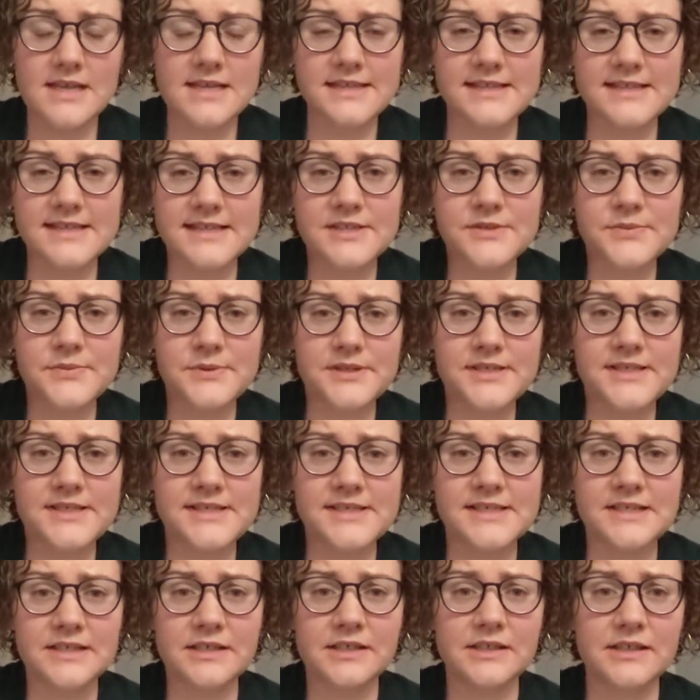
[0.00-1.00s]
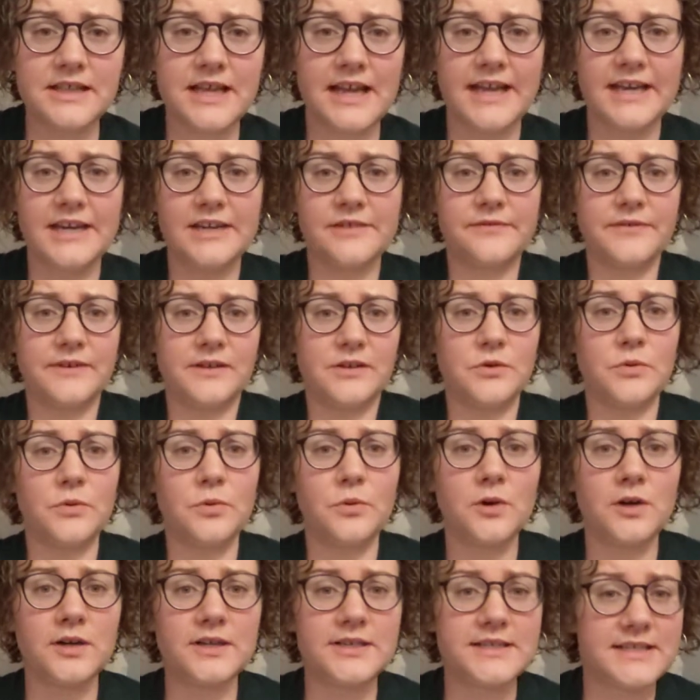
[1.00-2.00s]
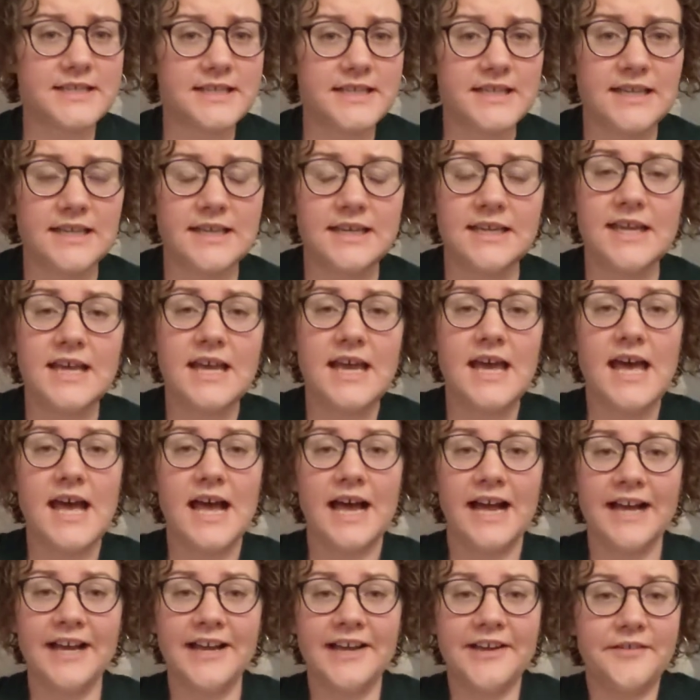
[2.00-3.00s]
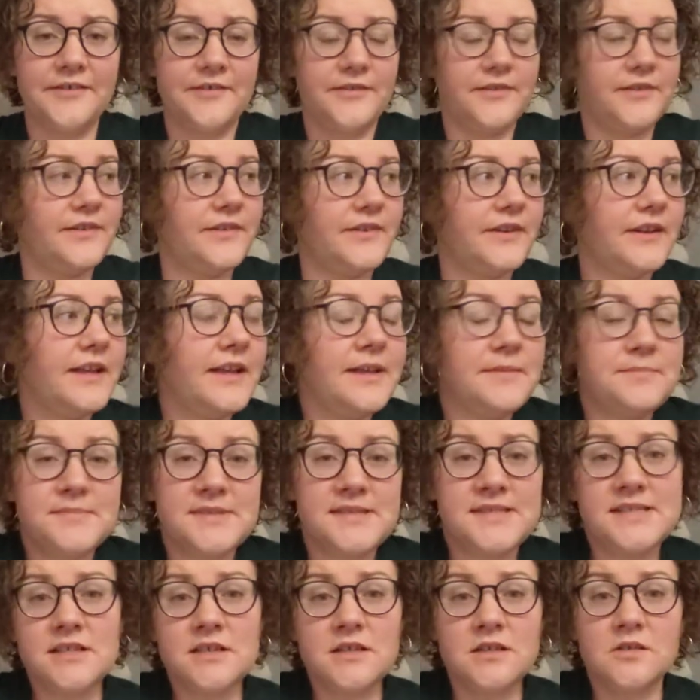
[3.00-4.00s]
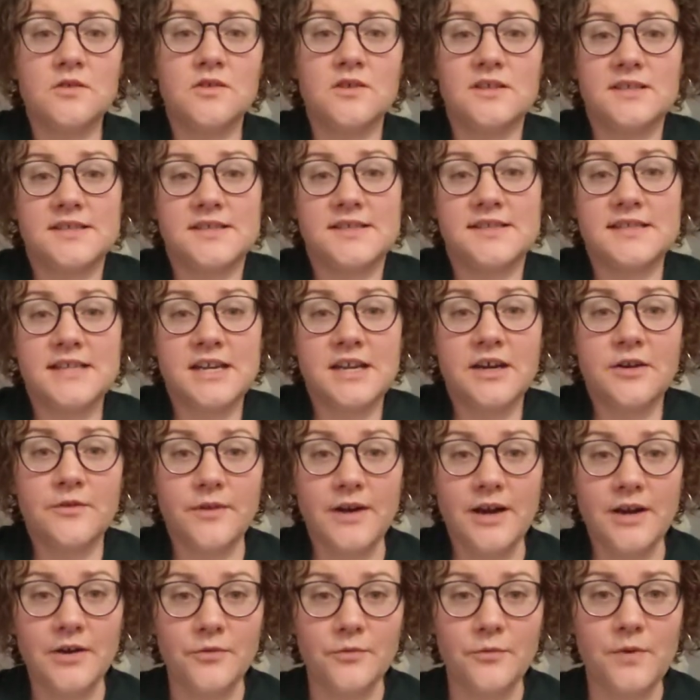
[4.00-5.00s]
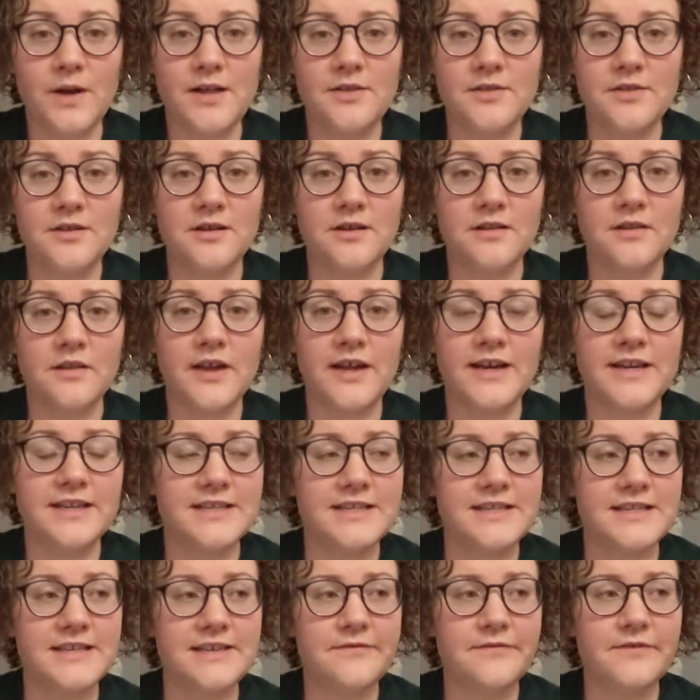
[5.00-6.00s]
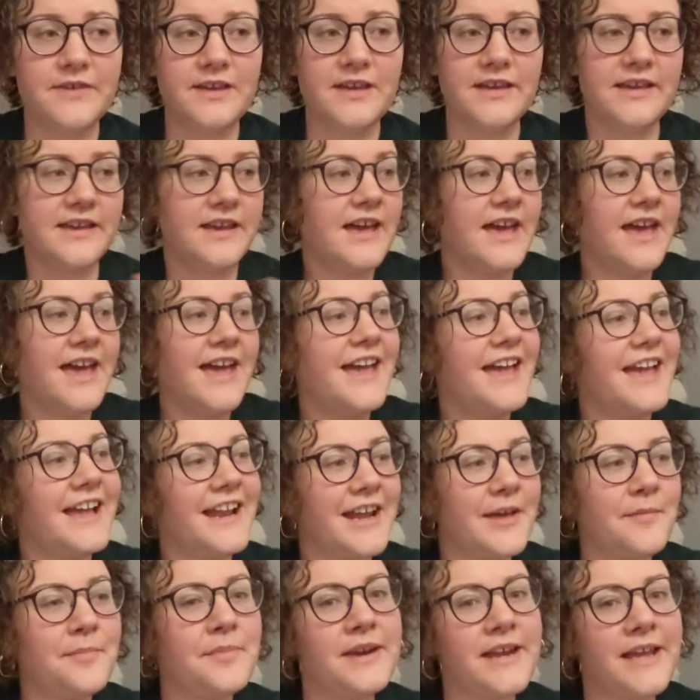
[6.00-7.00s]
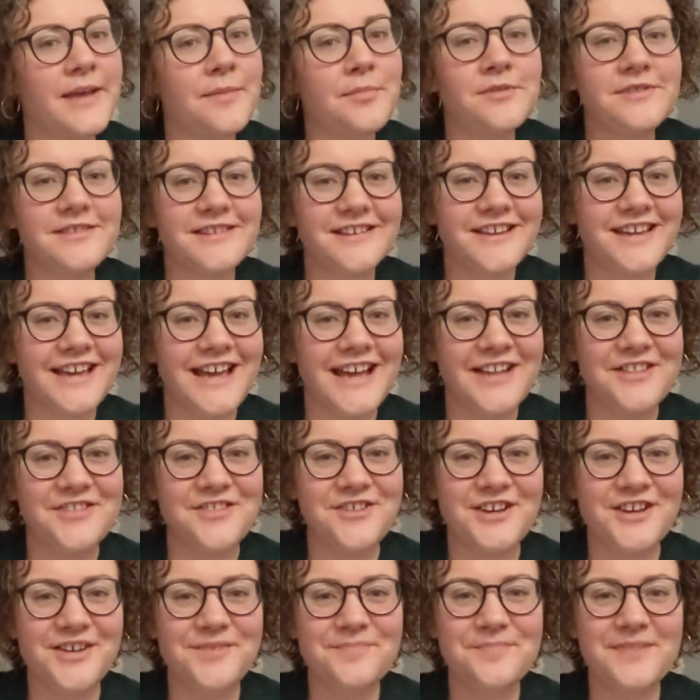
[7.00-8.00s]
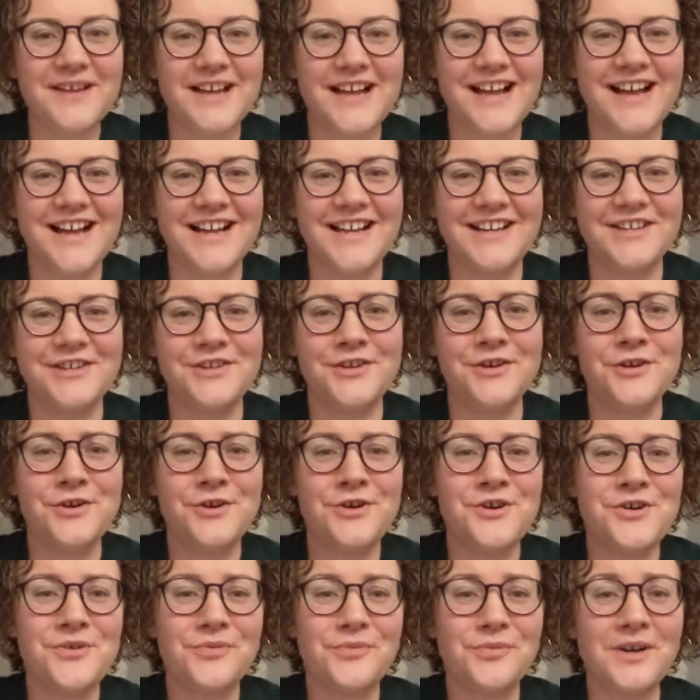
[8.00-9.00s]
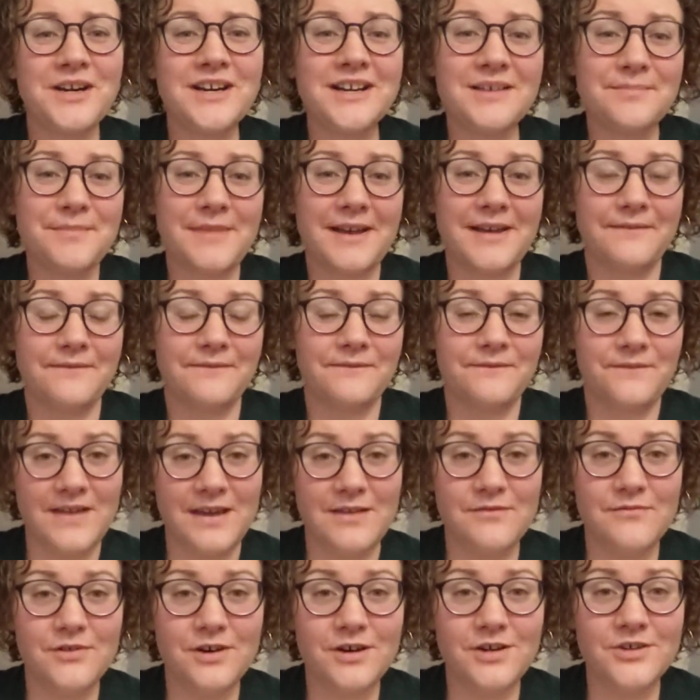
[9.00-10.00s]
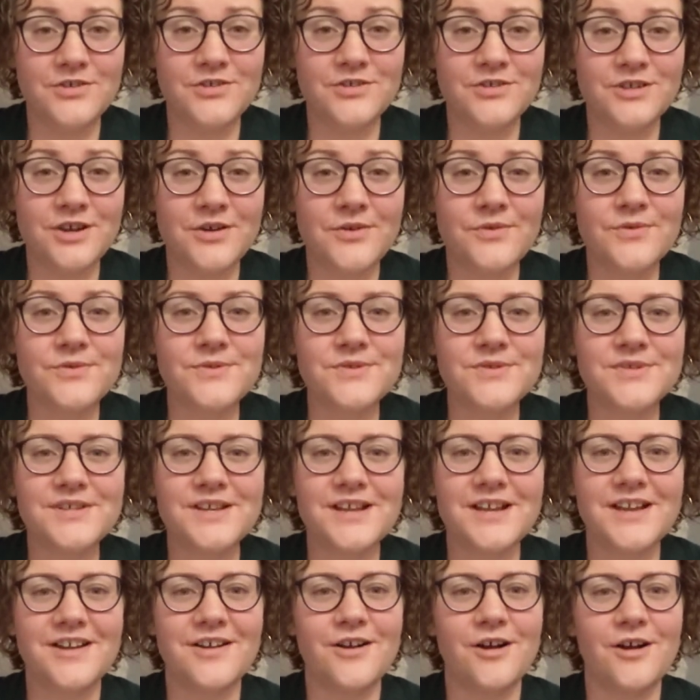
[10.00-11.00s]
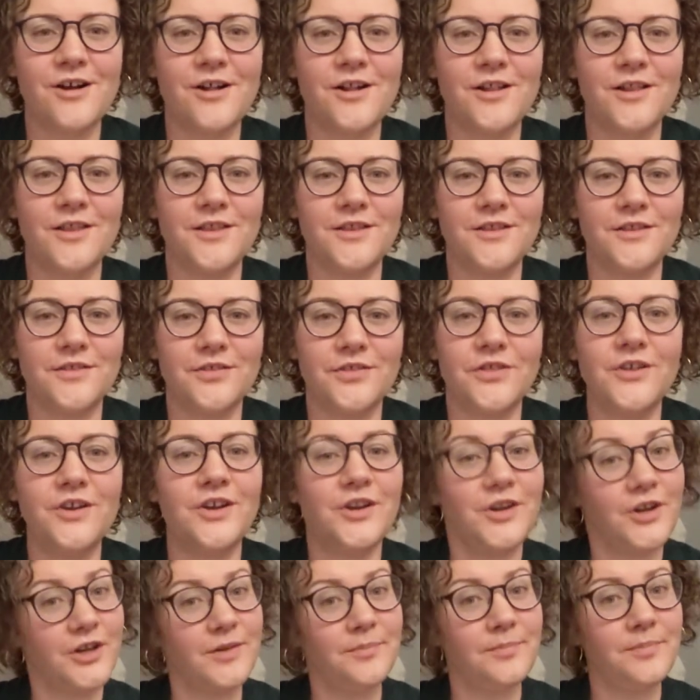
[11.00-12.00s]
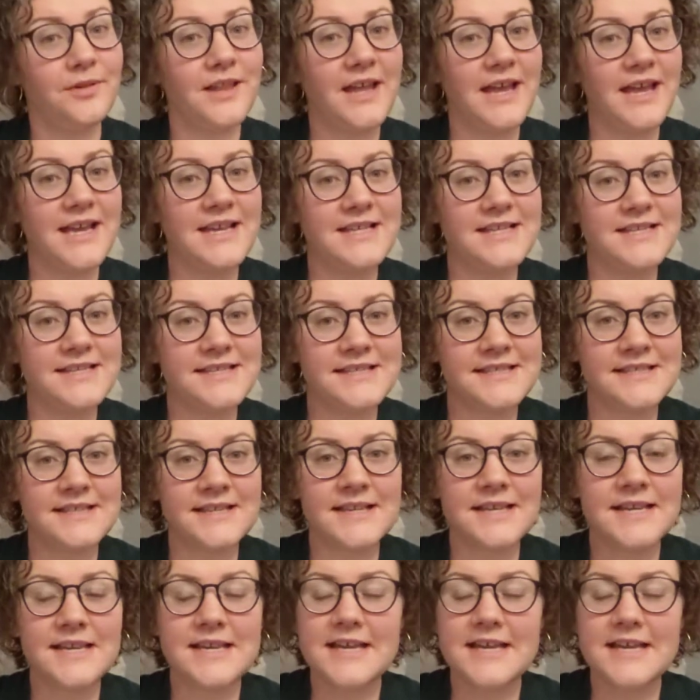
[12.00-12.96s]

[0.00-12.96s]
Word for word: since we're still kind of in quarantine, I am still just sitting around watching a lot of TV, and I've been able to catch up on one of my favorite shows called The Good Place.